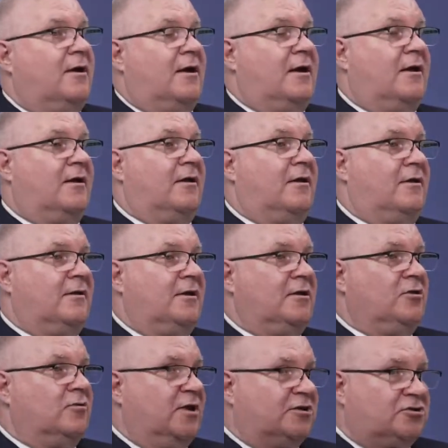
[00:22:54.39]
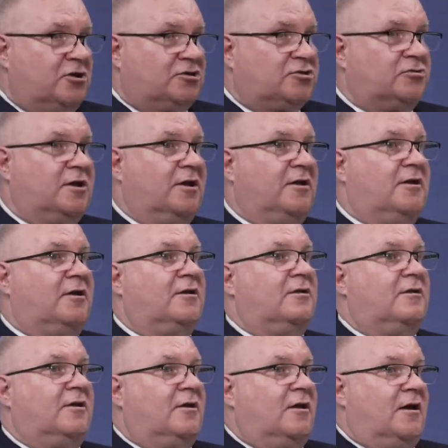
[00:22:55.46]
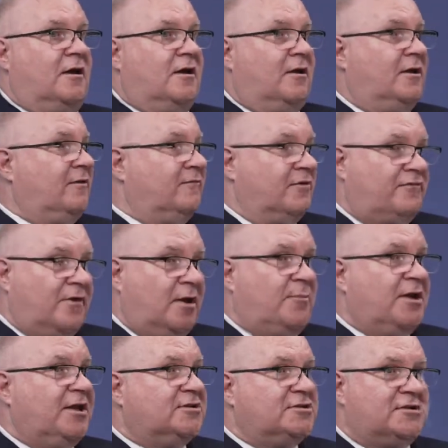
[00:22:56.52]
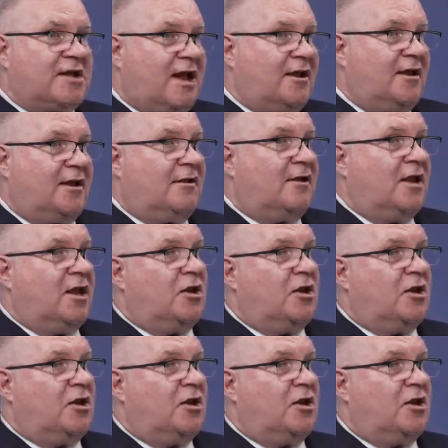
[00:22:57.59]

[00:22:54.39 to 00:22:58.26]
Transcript: U.S., Australia, even Philippines and Thailand.